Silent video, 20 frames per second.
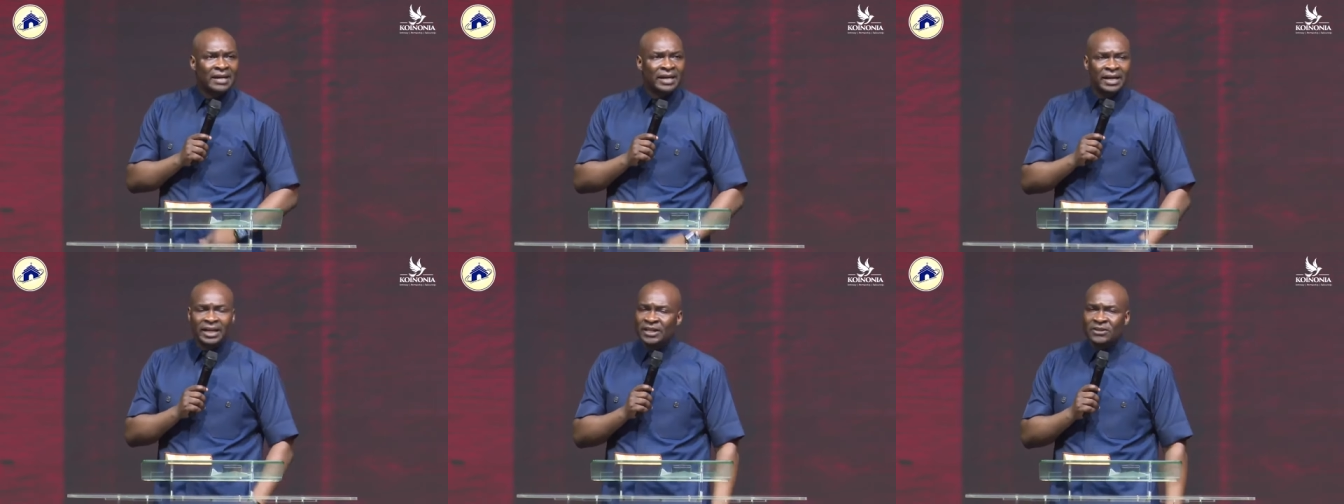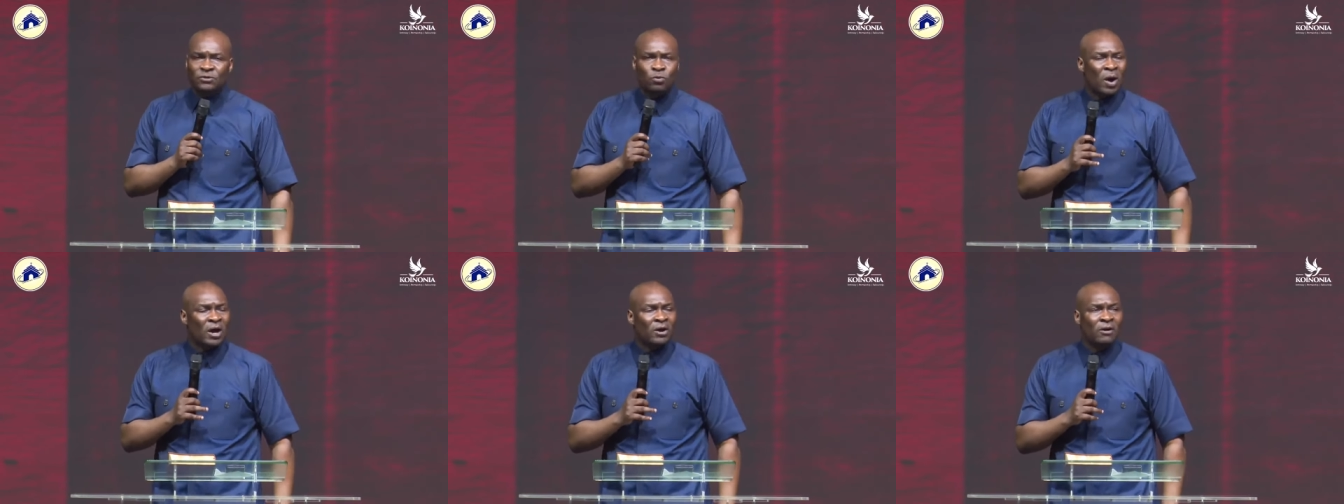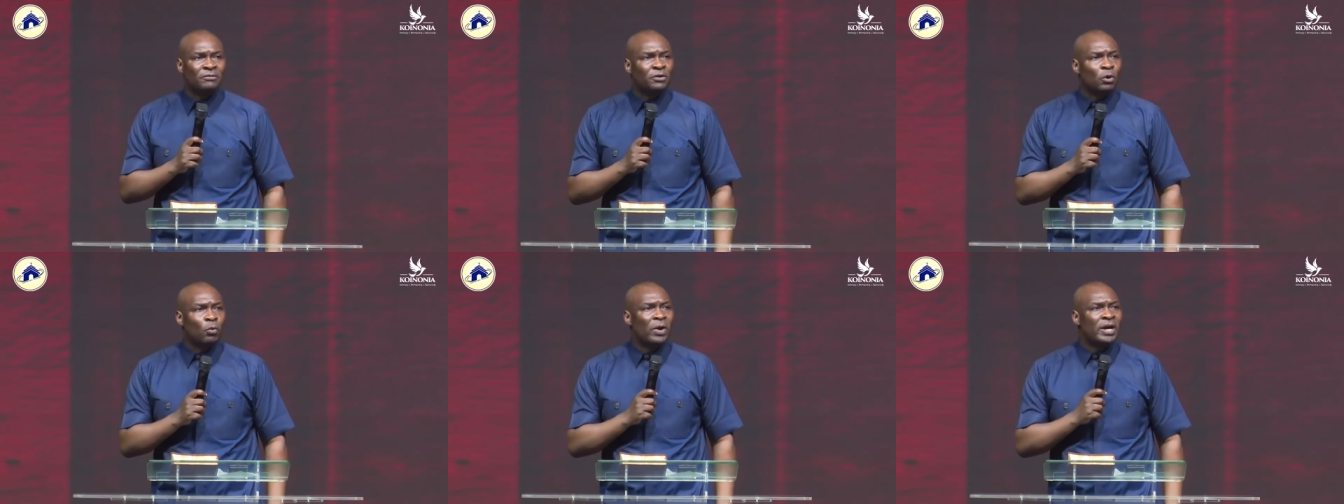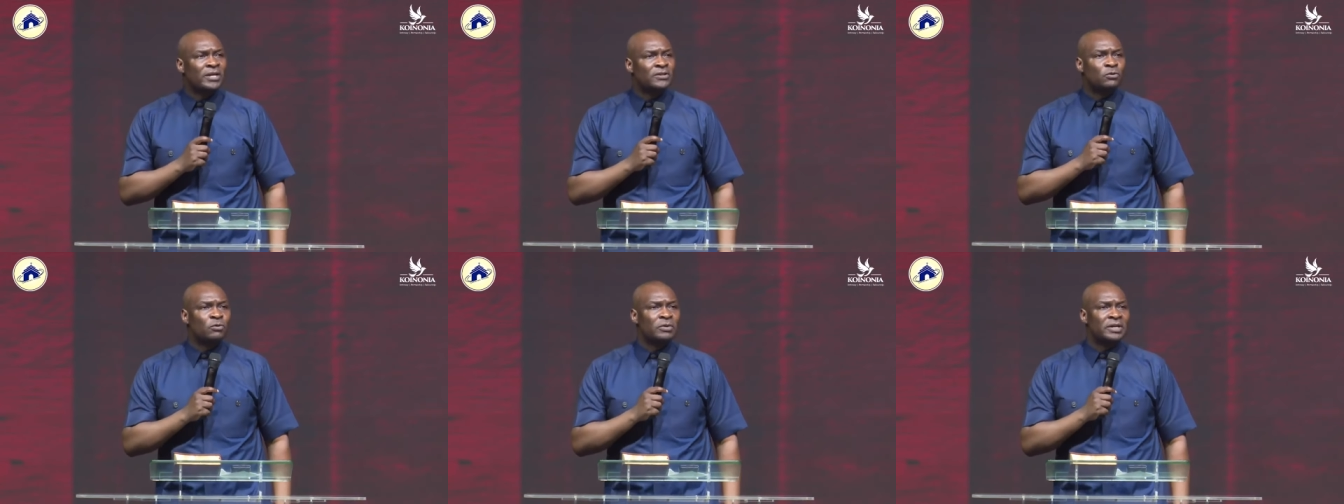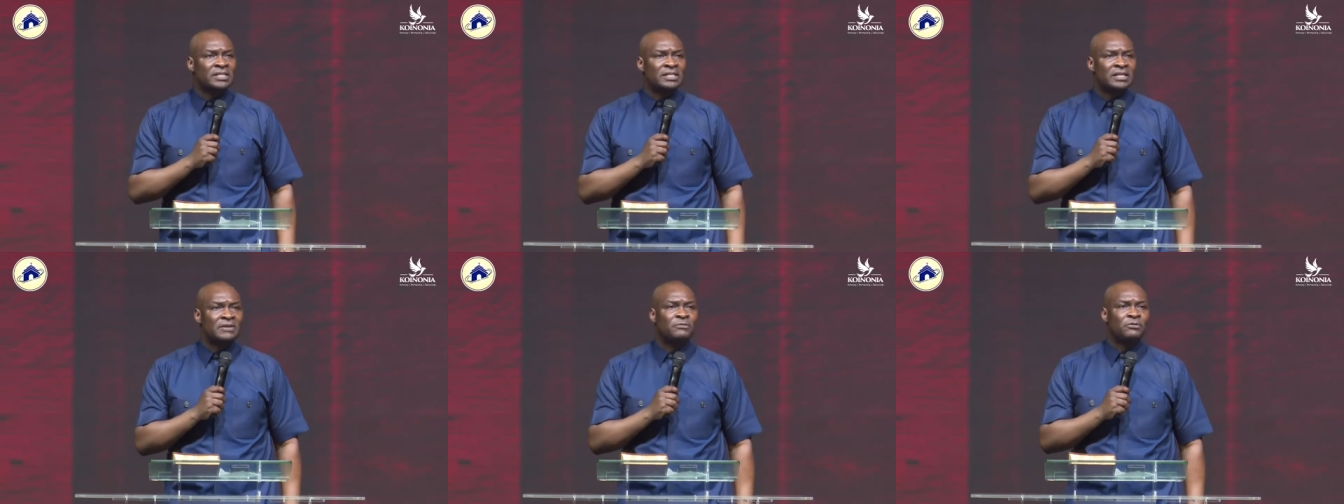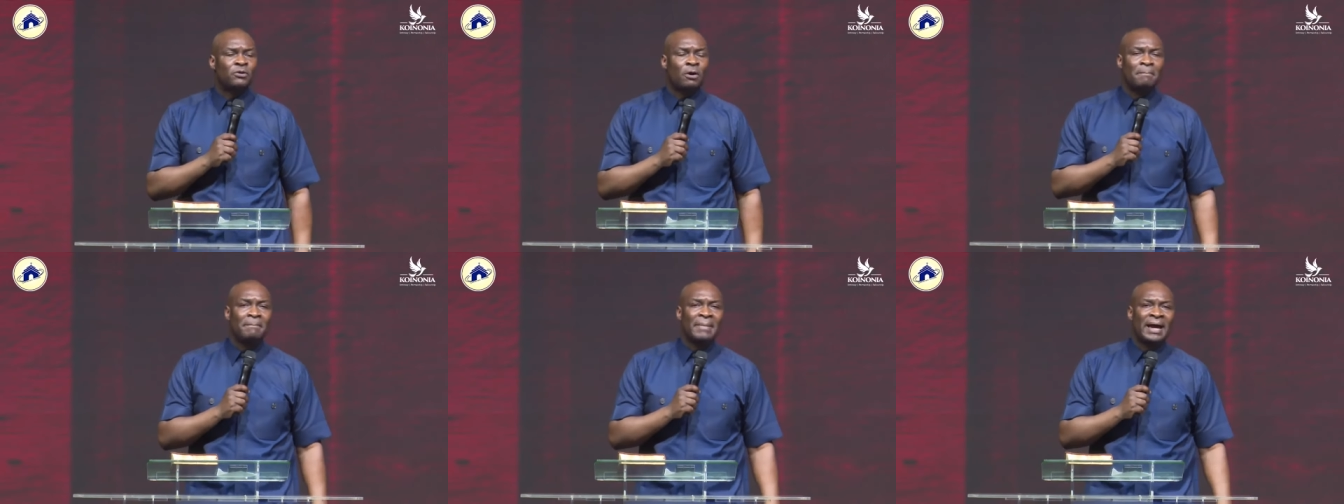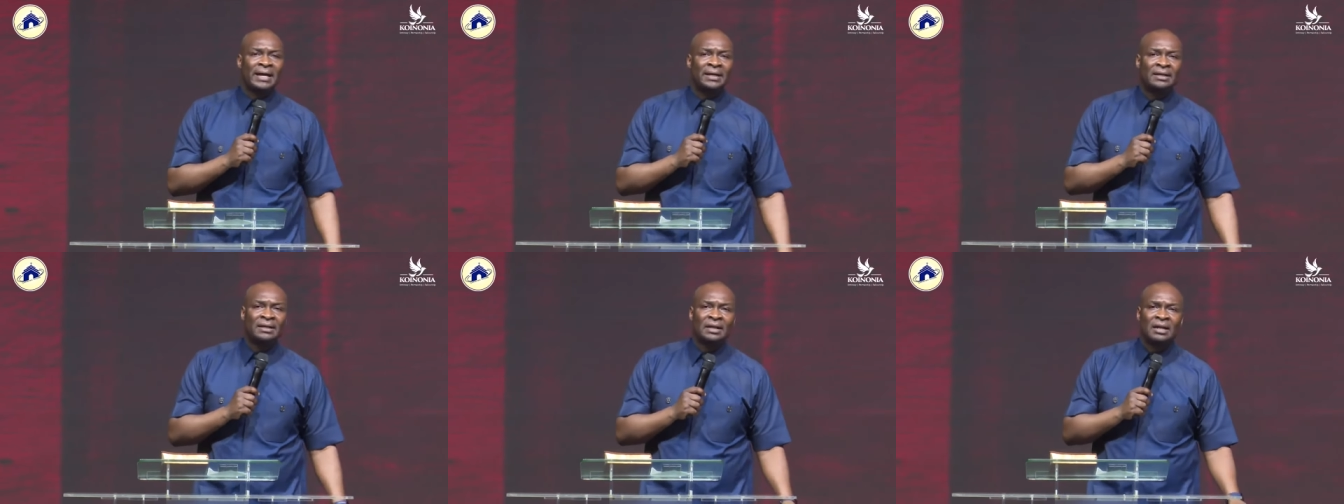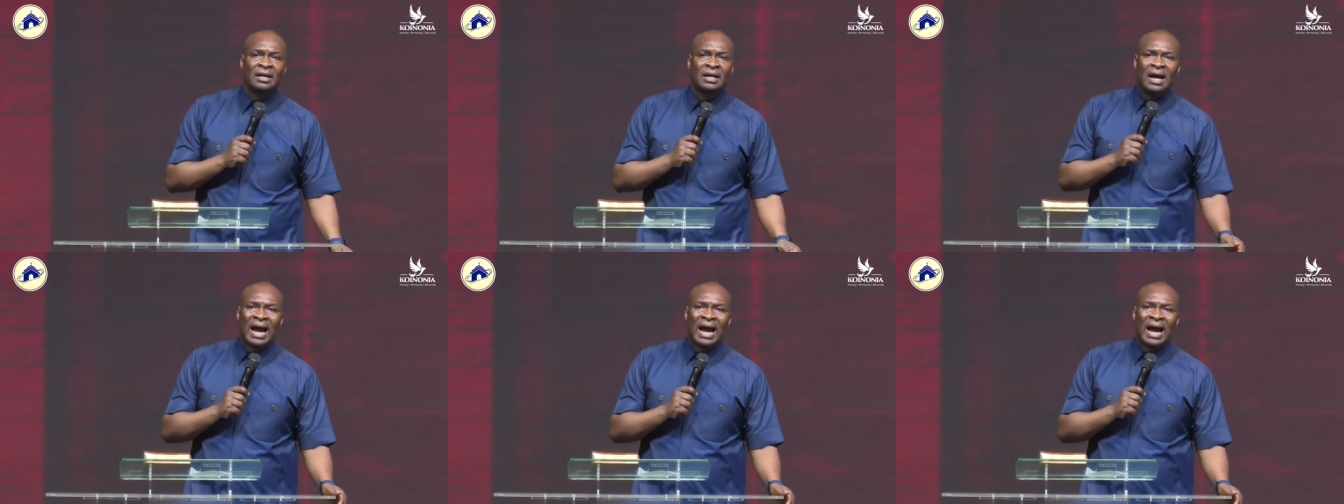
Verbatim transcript: It is one of the ways to receive from men.